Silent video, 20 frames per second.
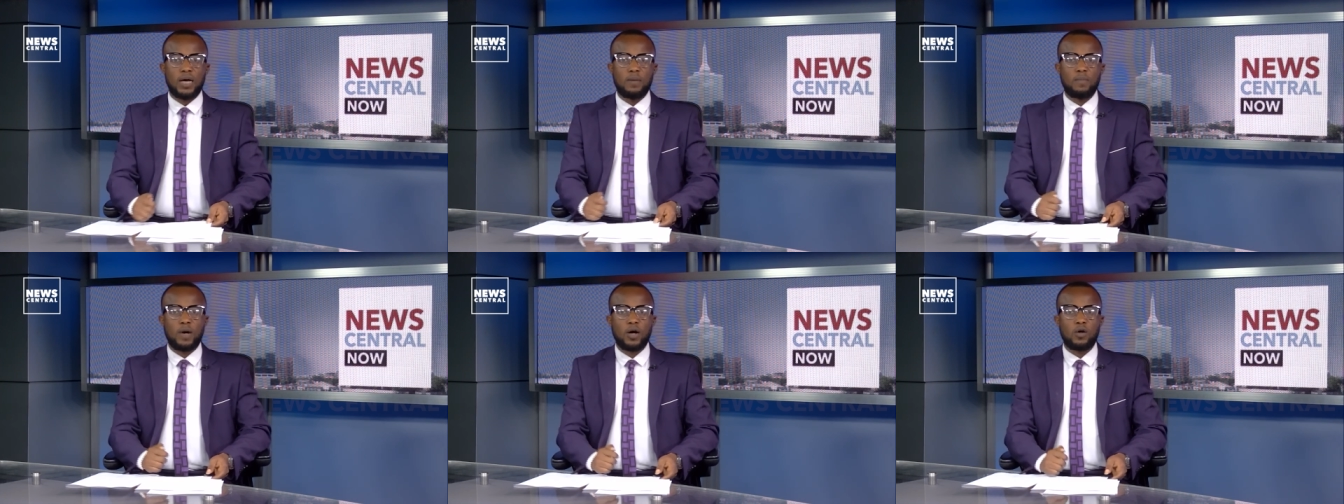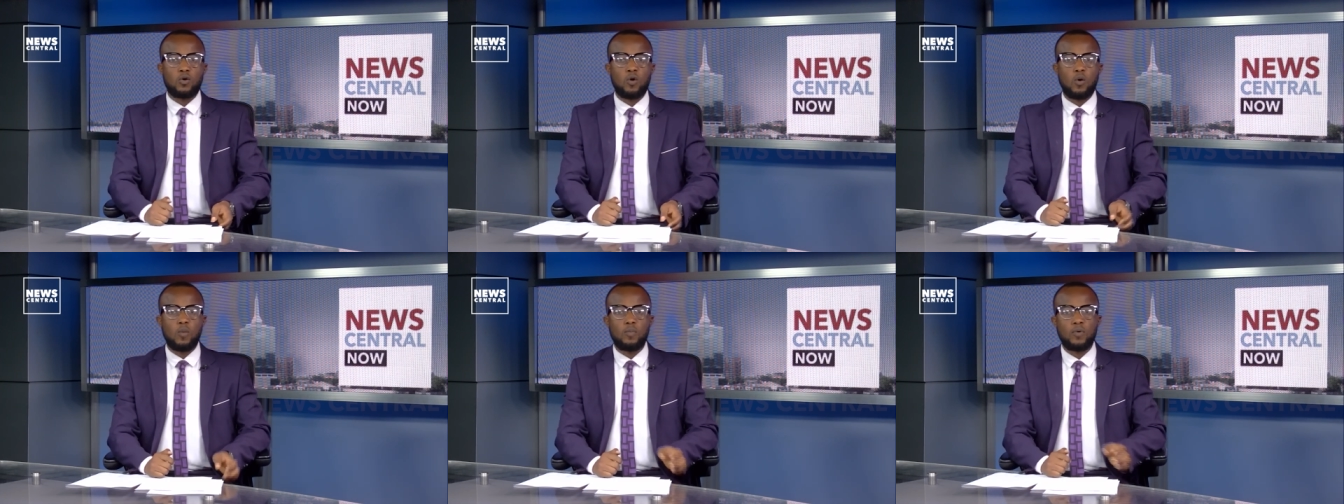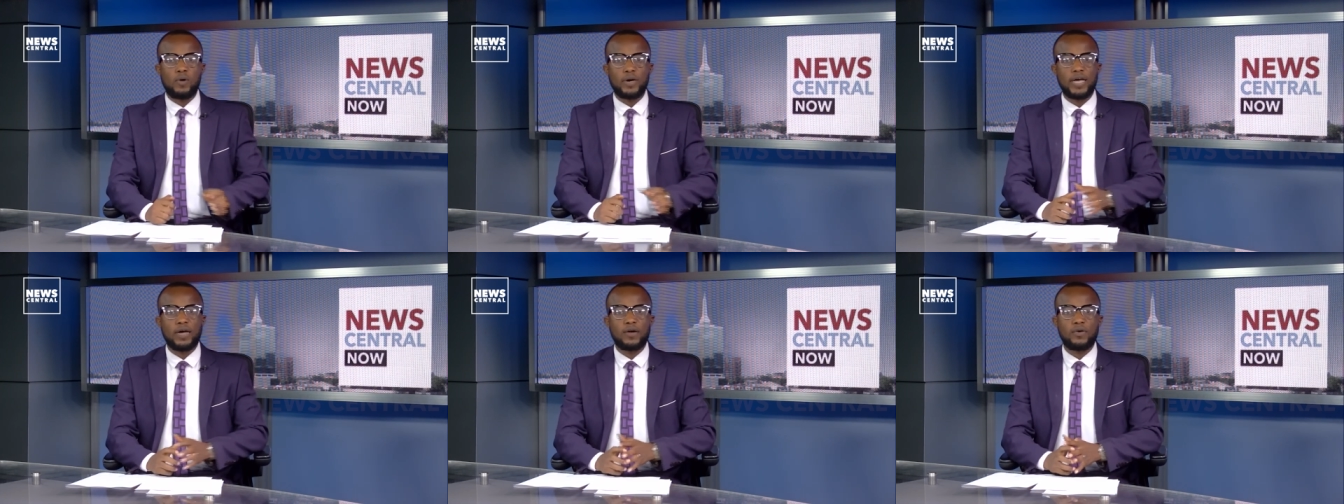
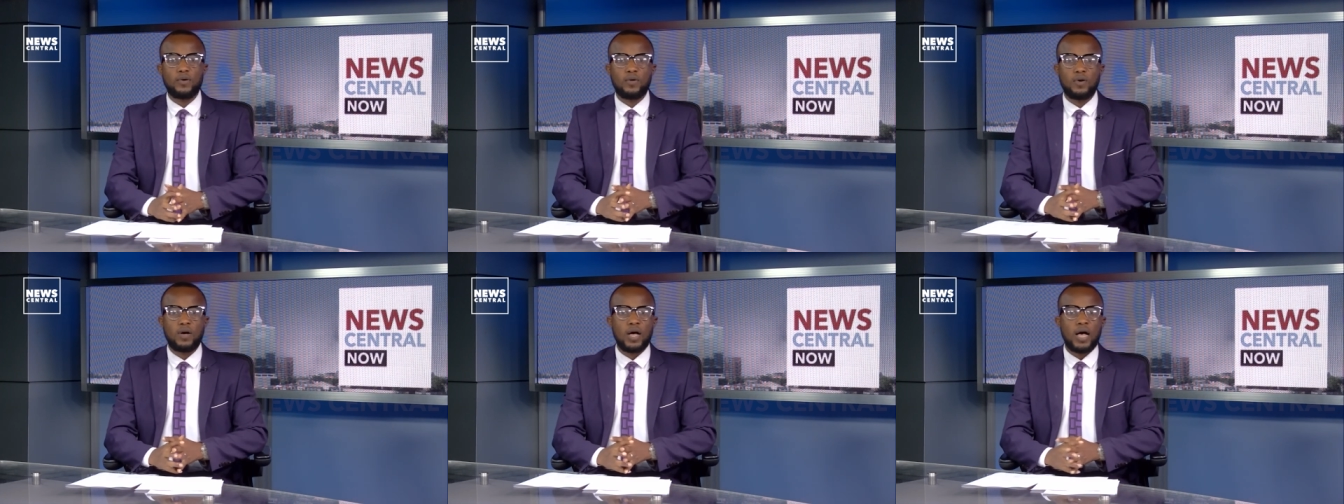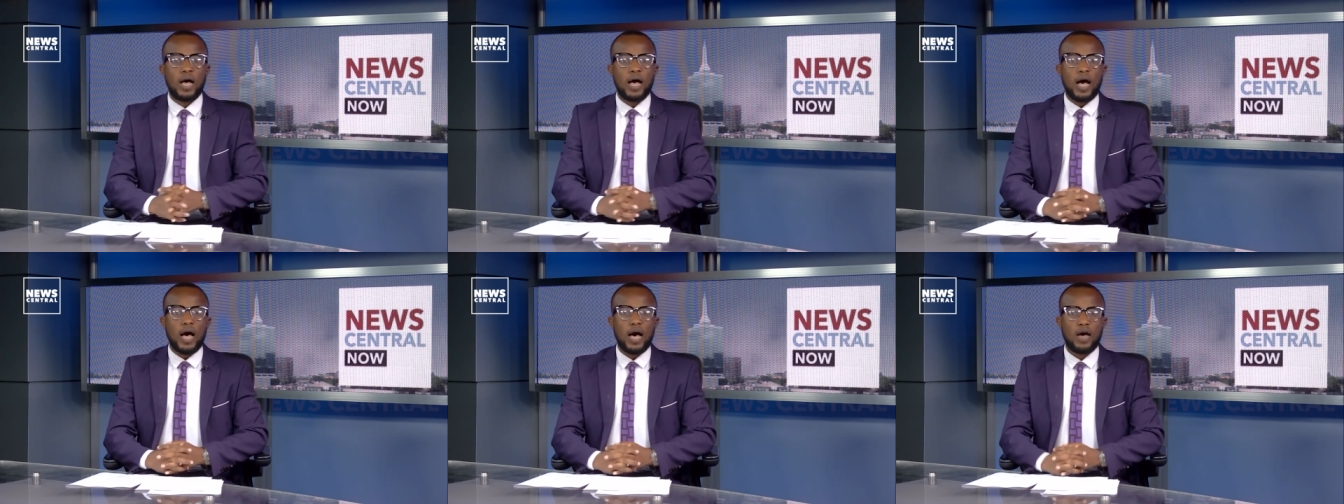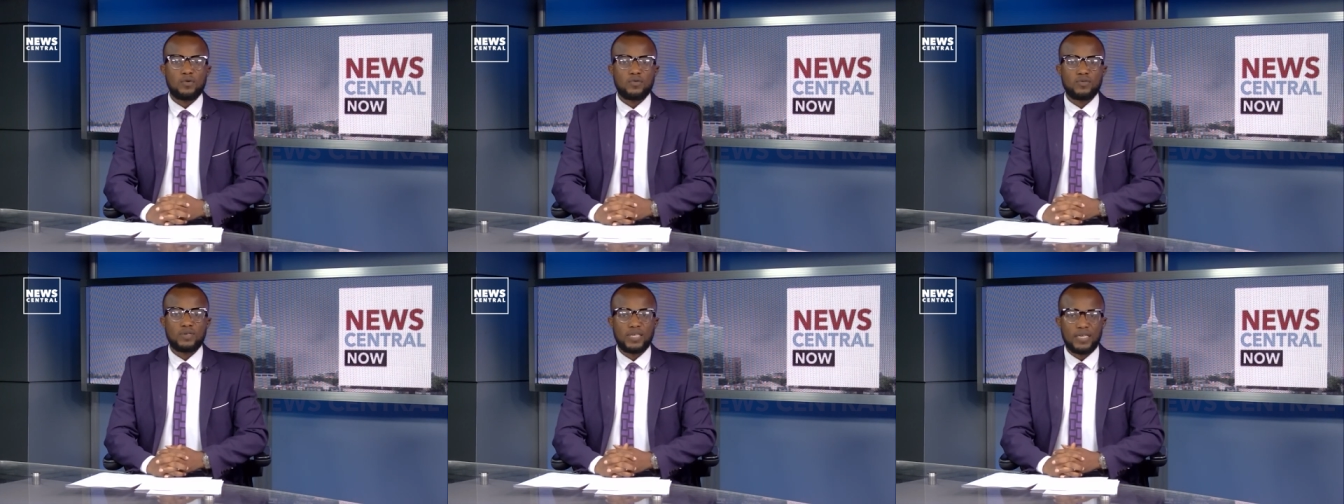Makomborero
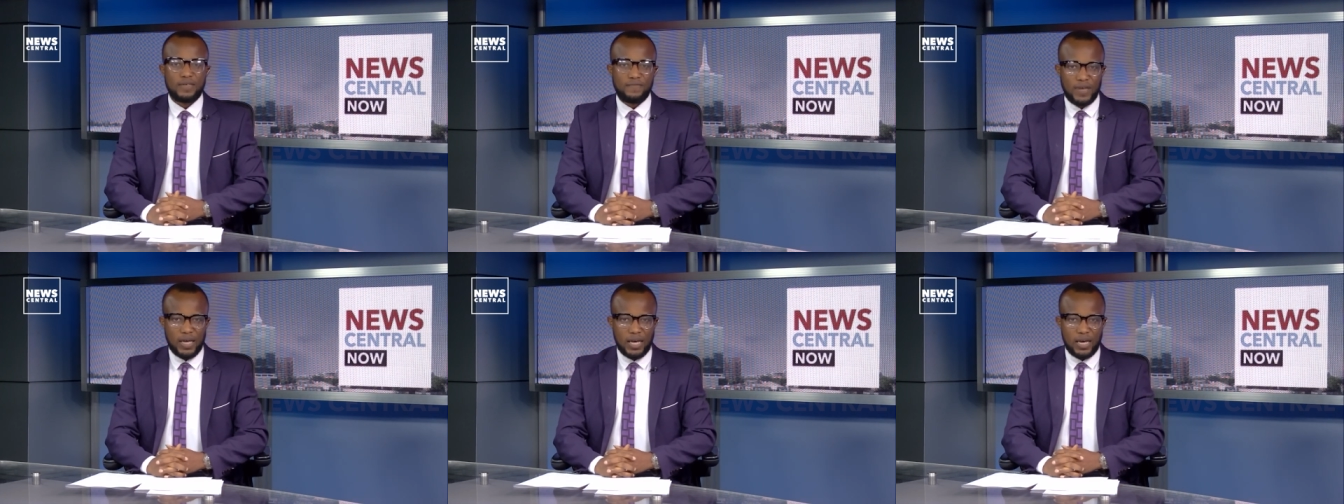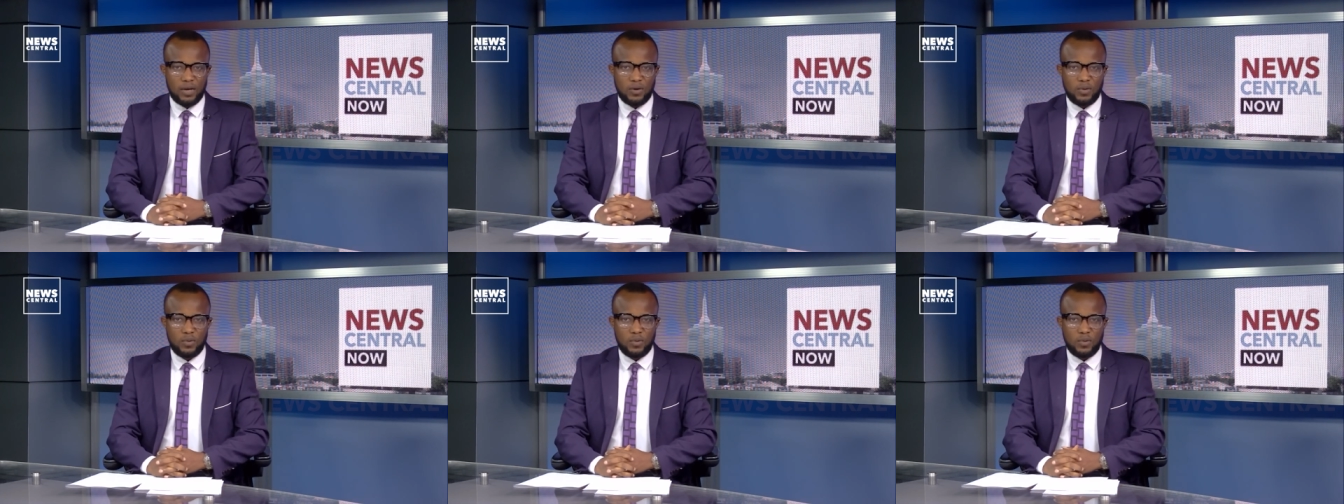Haruzive,